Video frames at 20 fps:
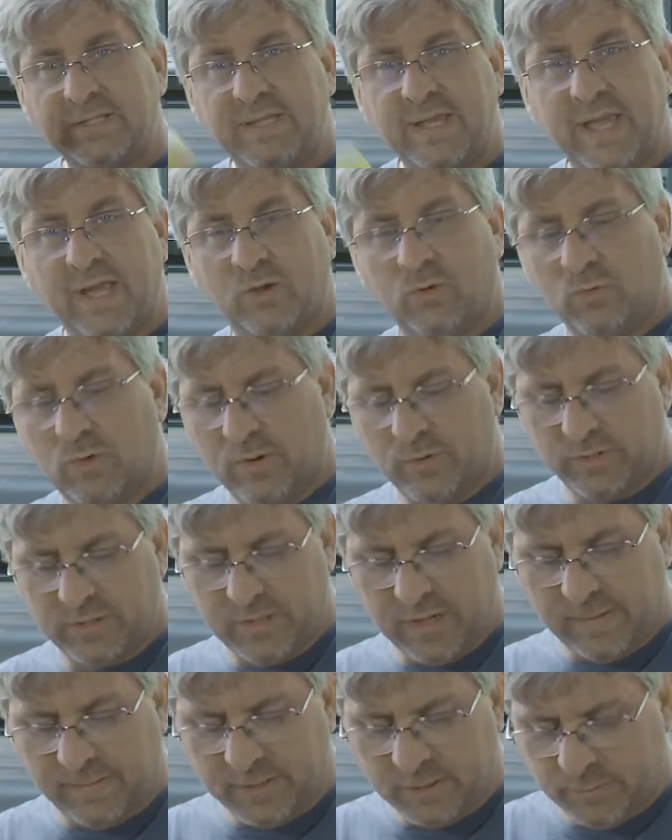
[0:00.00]
You can't go wrong with
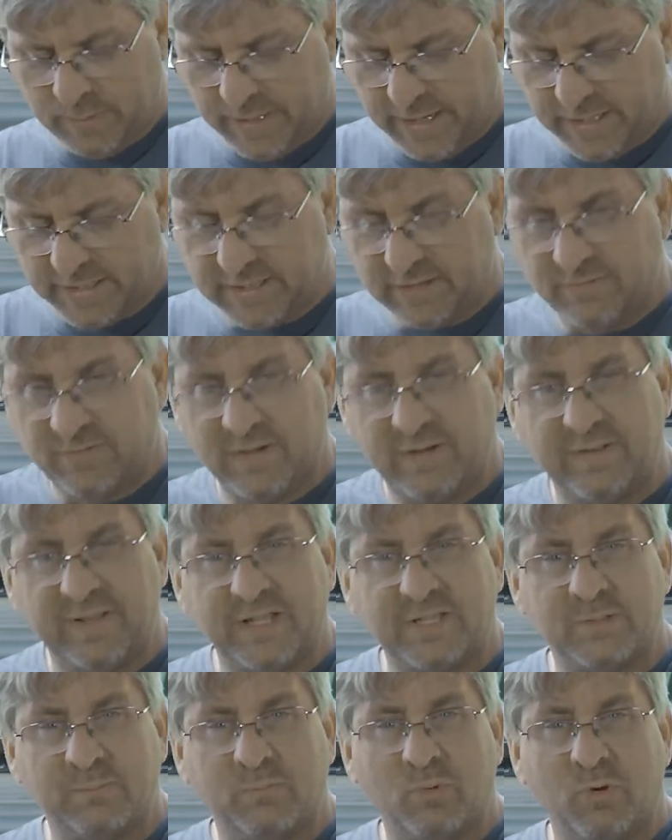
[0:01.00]
garbage bags. I figure
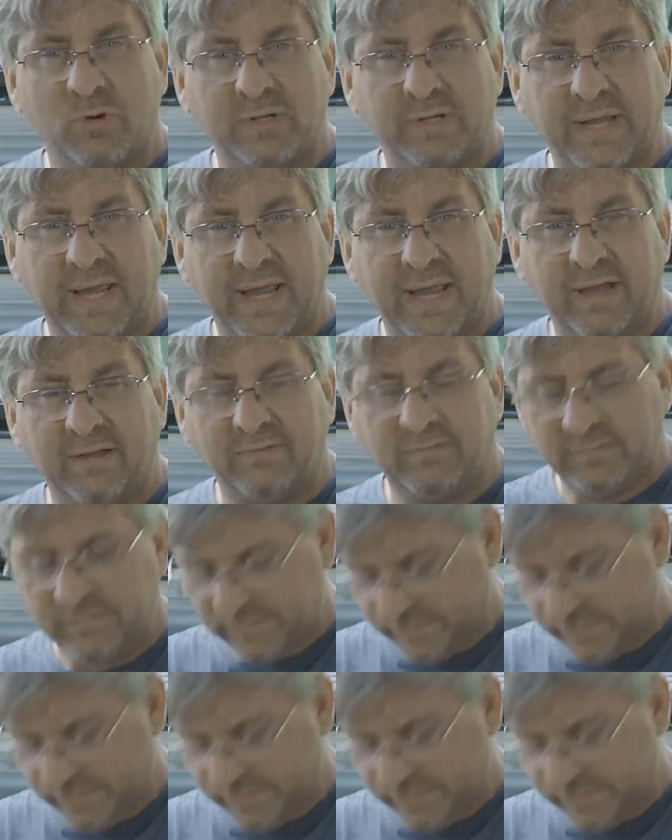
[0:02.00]
that's important to have.